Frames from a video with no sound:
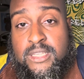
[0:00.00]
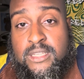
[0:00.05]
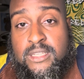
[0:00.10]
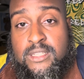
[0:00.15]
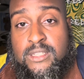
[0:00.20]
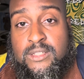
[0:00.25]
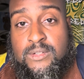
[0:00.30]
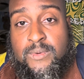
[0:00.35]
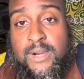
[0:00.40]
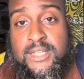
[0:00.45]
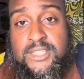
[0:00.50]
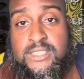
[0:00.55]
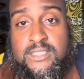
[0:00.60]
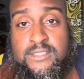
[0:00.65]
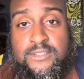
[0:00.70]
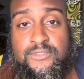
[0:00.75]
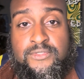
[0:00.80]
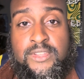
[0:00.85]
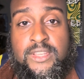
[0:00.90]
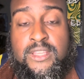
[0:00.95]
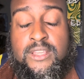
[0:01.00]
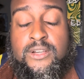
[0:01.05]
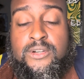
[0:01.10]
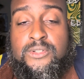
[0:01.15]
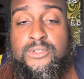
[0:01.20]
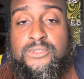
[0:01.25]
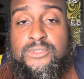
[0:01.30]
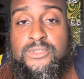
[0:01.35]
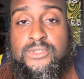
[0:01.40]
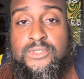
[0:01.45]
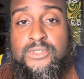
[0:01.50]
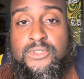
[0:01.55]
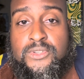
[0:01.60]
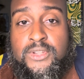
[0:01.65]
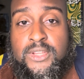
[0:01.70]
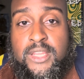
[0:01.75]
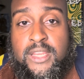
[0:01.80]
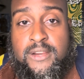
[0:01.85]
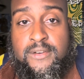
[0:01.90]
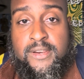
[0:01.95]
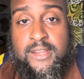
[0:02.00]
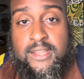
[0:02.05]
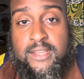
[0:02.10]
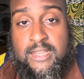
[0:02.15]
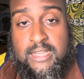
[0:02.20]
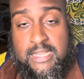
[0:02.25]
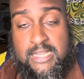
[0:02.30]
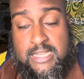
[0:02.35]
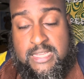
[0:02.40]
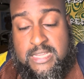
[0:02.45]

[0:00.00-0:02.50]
You're watching the videos. You're hearing